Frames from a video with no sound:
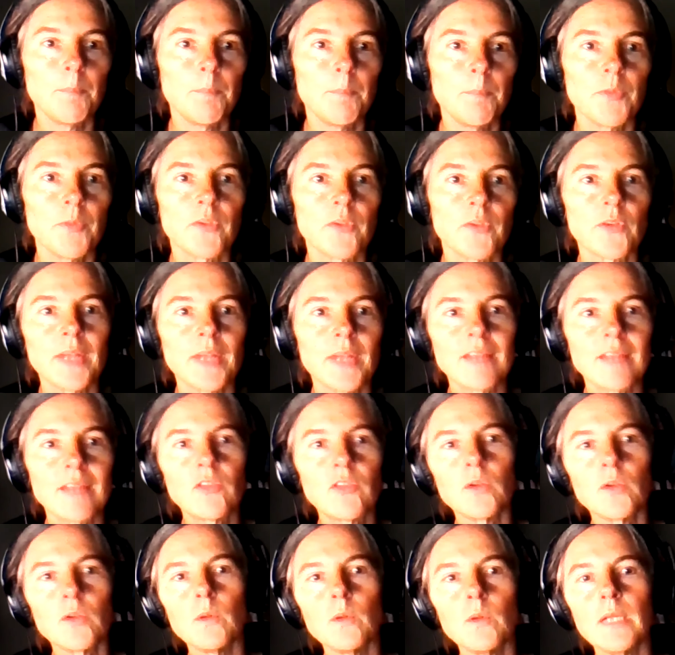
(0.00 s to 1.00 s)
So that
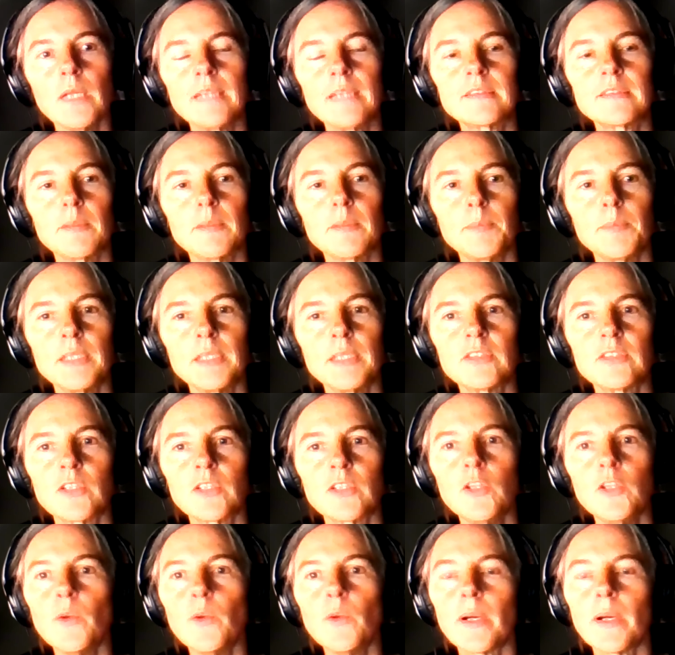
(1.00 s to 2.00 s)
tool, it's a
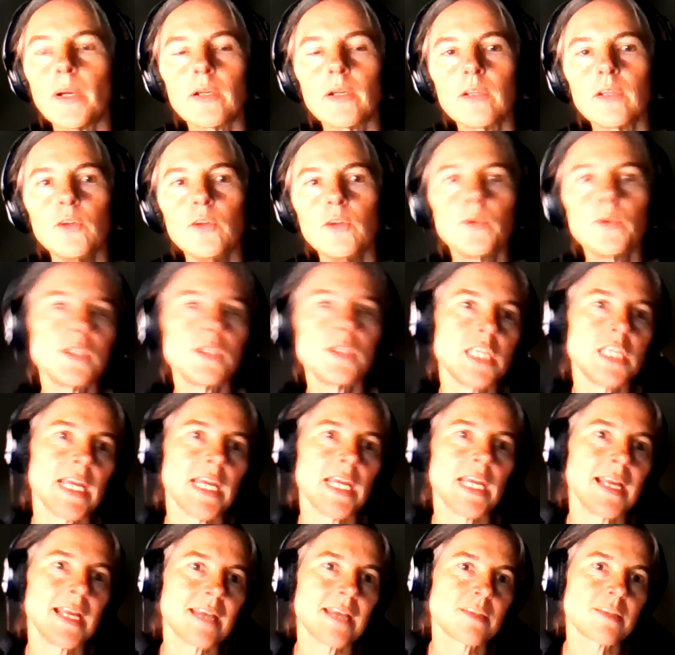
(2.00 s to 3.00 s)

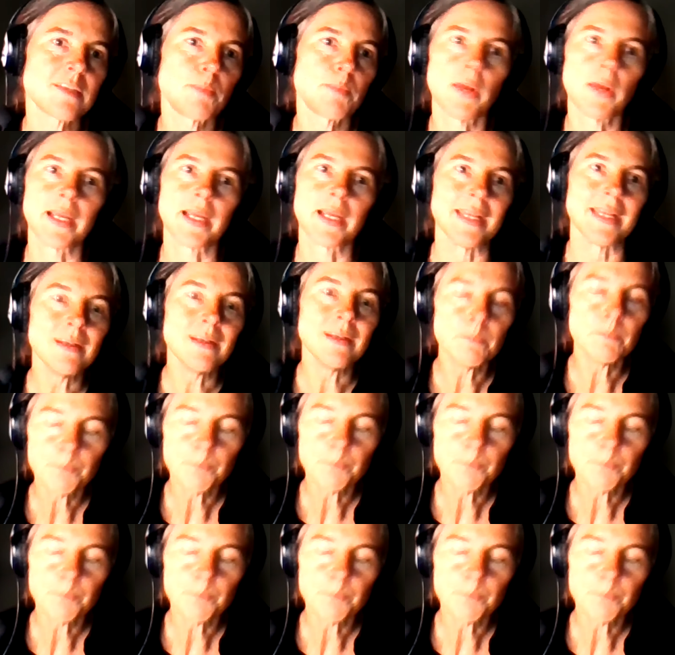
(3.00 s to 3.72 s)
QGIS plugin.